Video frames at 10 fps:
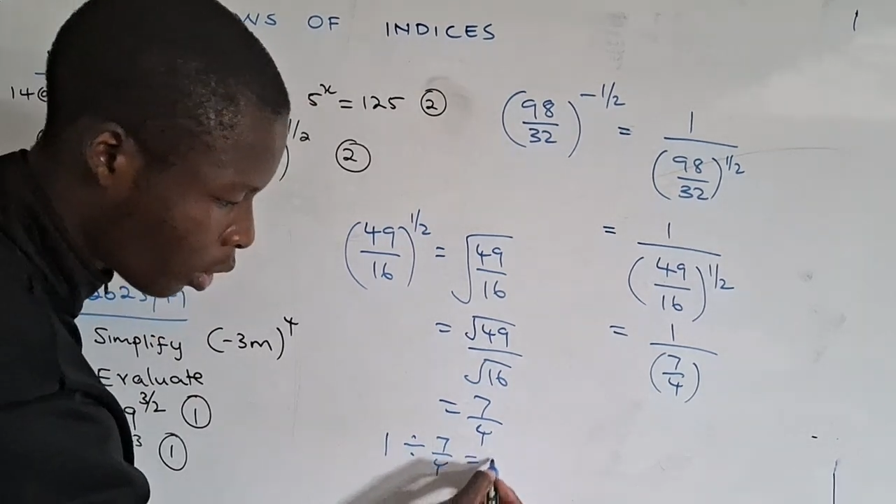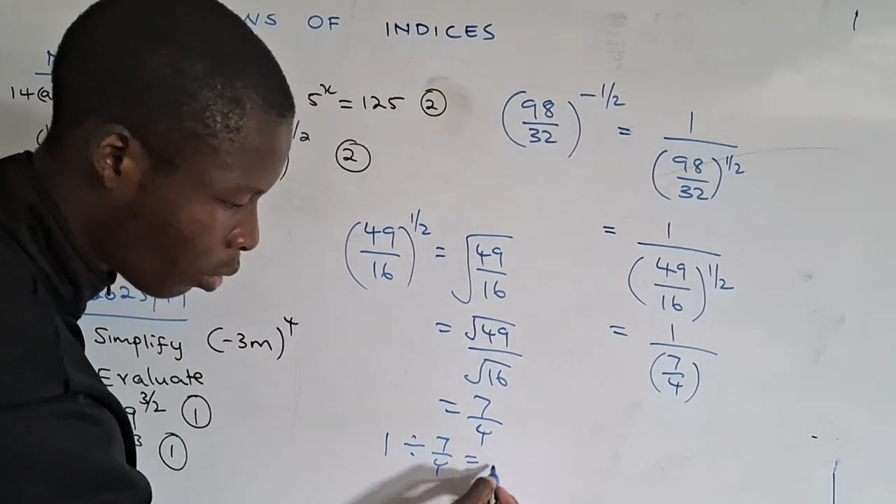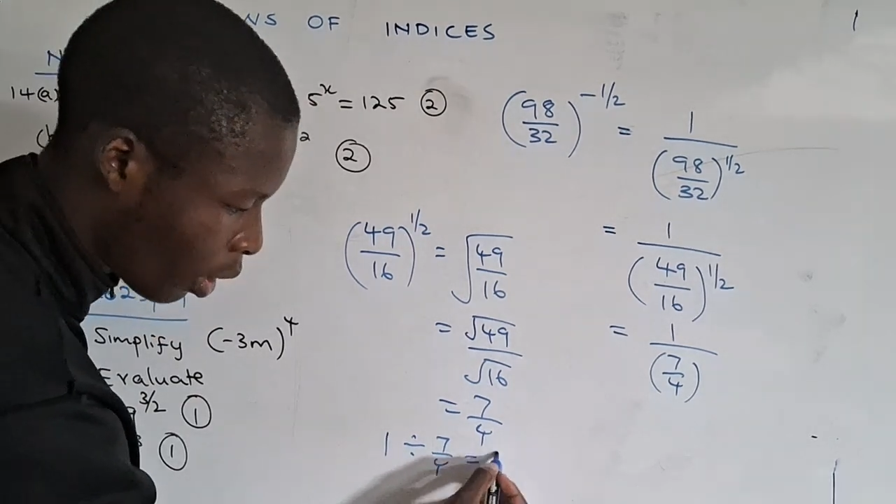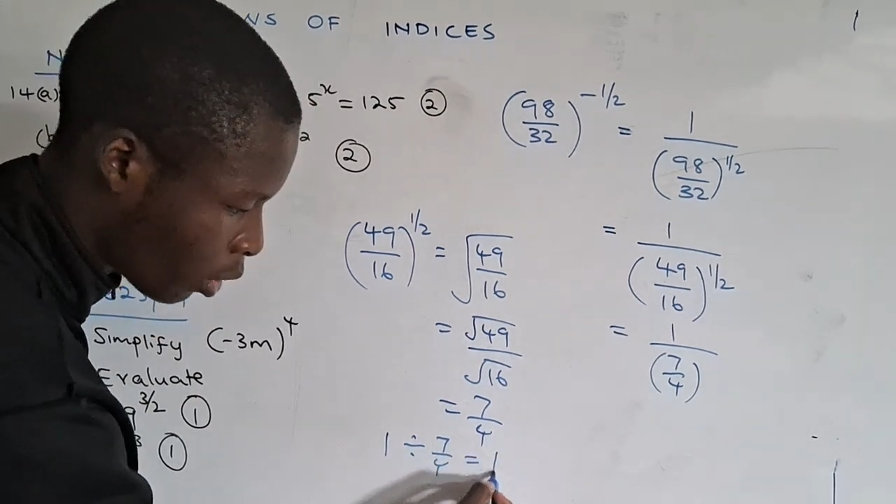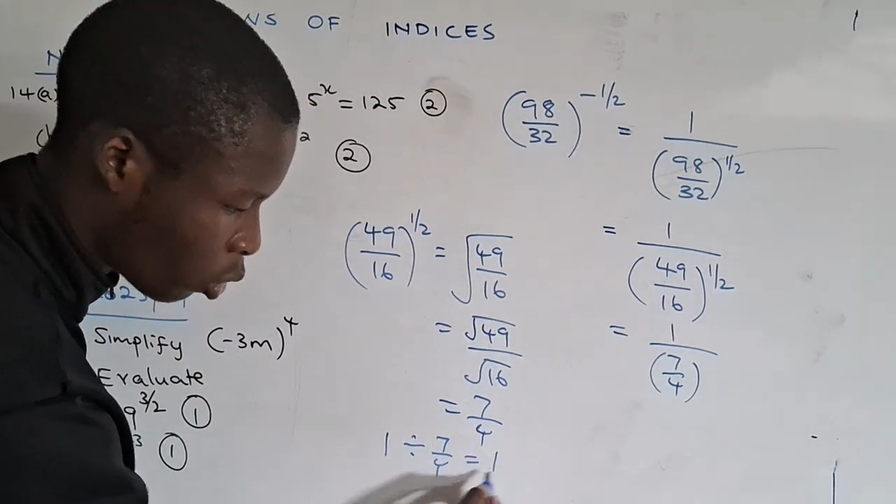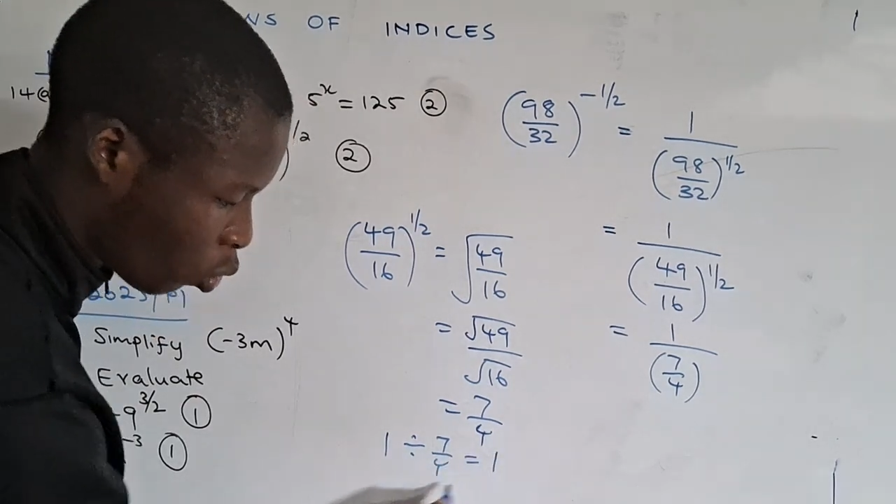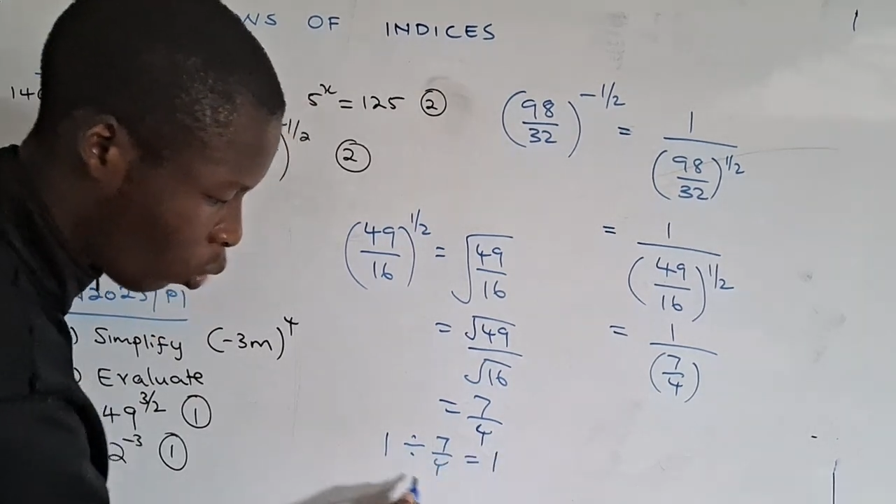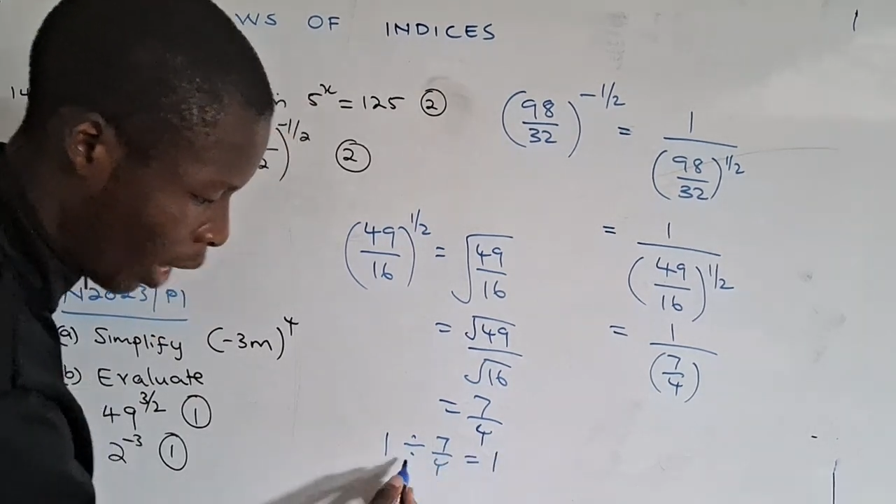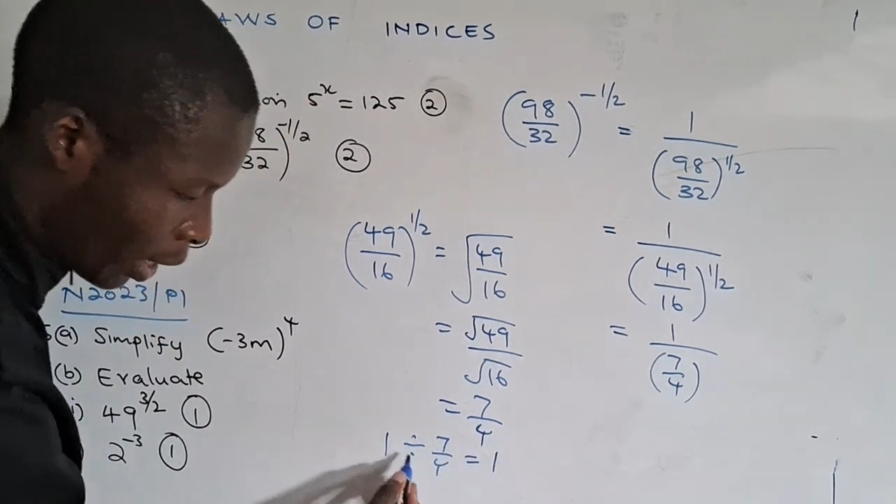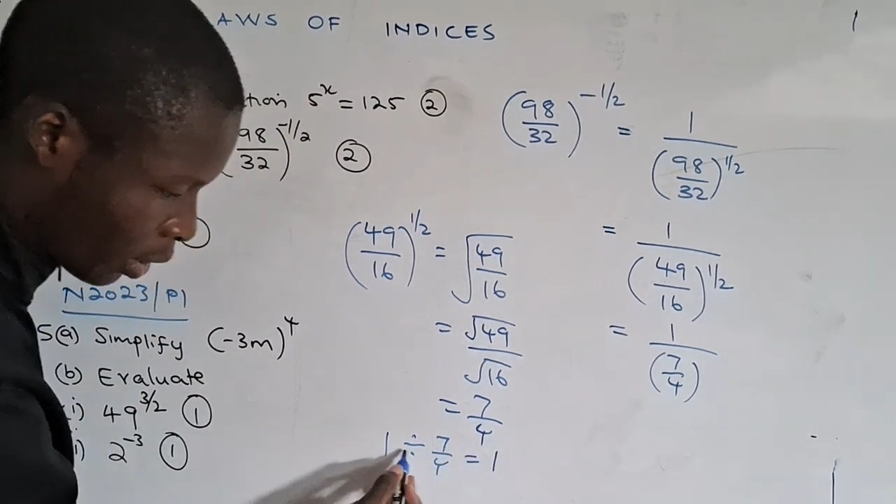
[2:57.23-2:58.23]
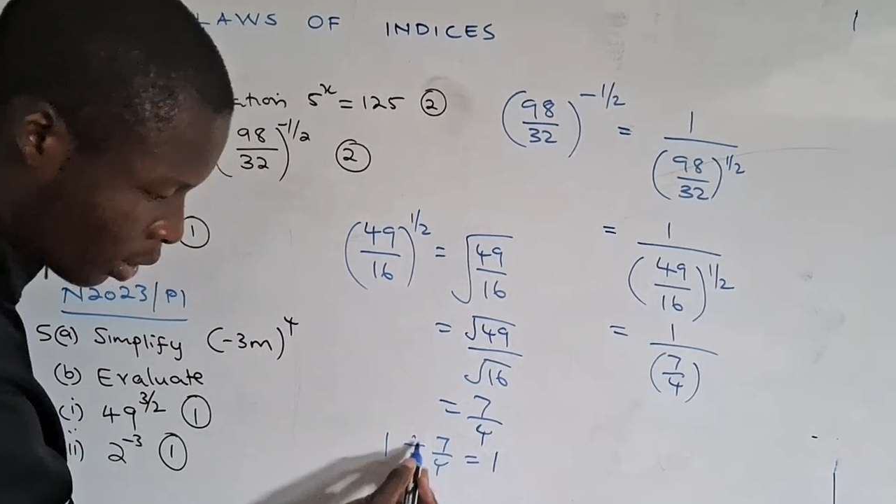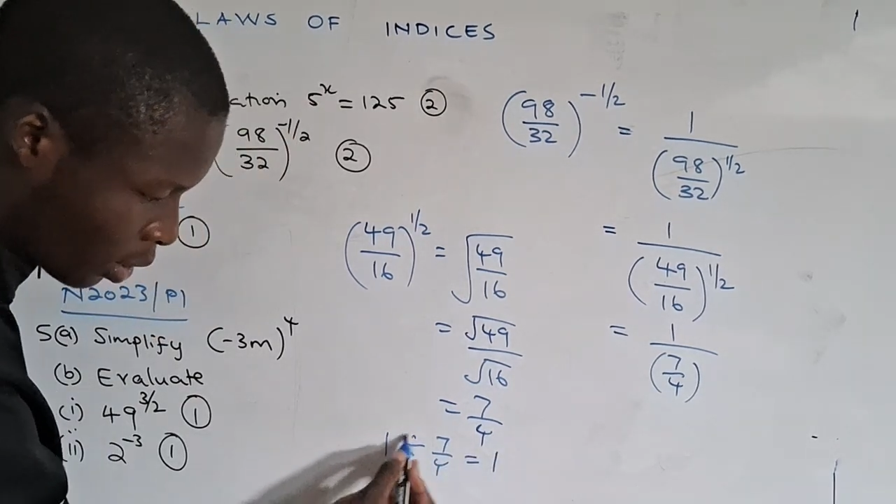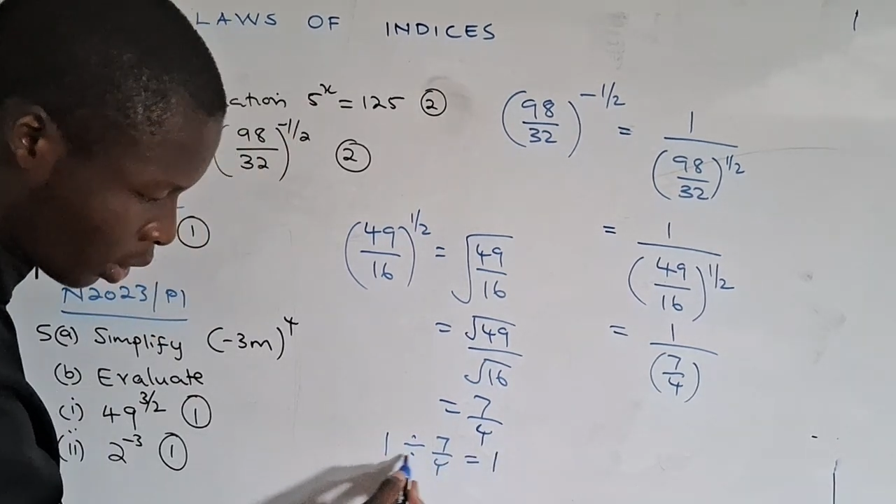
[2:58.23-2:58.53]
equal to 1.